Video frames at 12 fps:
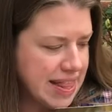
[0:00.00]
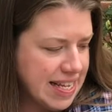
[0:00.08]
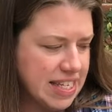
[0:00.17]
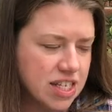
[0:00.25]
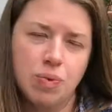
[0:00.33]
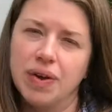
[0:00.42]

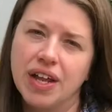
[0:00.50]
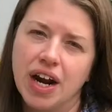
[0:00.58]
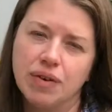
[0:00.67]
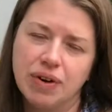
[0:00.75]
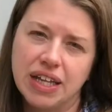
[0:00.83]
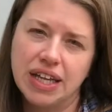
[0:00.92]
This is one that I
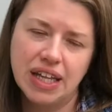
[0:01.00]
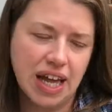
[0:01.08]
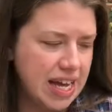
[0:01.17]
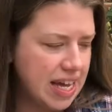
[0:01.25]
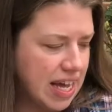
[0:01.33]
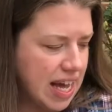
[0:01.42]
really
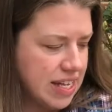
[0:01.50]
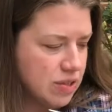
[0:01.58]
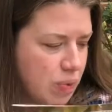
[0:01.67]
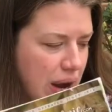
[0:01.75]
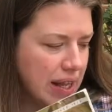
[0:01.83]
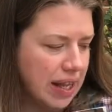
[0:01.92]
like, as
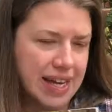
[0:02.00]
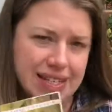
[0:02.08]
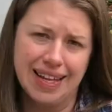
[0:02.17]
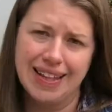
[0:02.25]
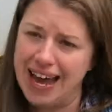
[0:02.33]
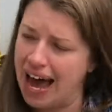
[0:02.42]
well as,
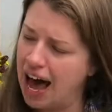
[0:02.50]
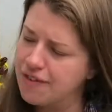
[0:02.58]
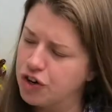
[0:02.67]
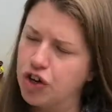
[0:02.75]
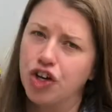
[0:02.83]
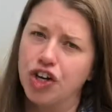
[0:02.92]
and they
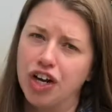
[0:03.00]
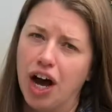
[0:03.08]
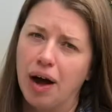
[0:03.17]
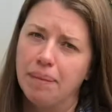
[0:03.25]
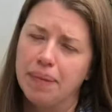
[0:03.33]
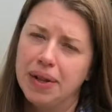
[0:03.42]
have good
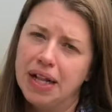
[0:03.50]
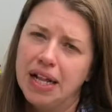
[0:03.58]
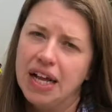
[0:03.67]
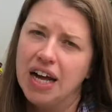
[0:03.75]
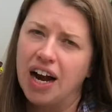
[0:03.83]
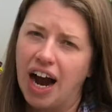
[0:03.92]

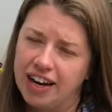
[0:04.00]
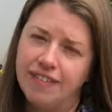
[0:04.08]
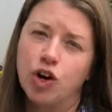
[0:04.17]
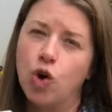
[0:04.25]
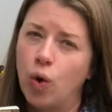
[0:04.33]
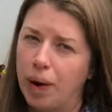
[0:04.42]
kind of
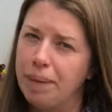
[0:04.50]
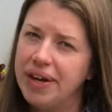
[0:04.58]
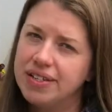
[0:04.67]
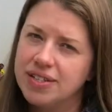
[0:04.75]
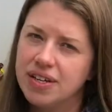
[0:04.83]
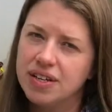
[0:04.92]

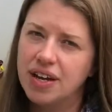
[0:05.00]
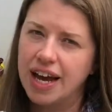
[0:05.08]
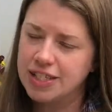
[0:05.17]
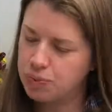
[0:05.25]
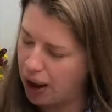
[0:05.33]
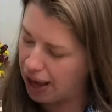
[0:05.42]
equipment
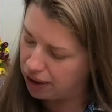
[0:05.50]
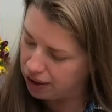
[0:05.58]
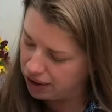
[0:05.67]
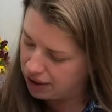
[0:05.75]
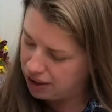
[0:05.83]
as well.